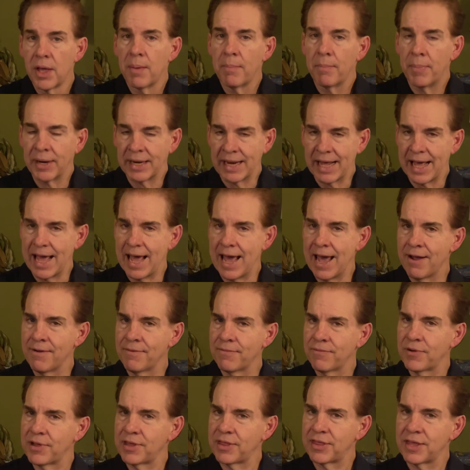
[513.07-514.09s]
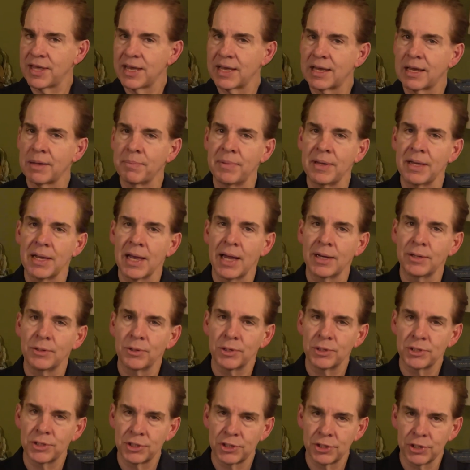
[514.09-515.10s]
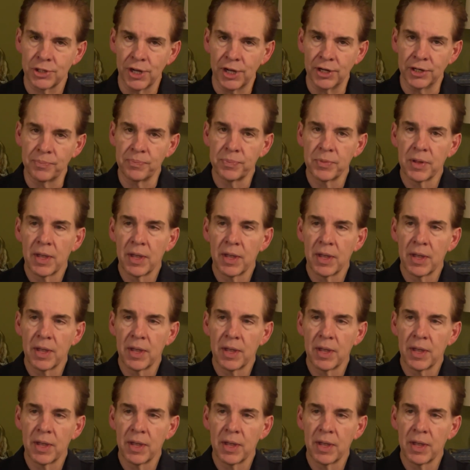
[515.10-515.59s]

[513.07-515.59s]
but everything can be understood.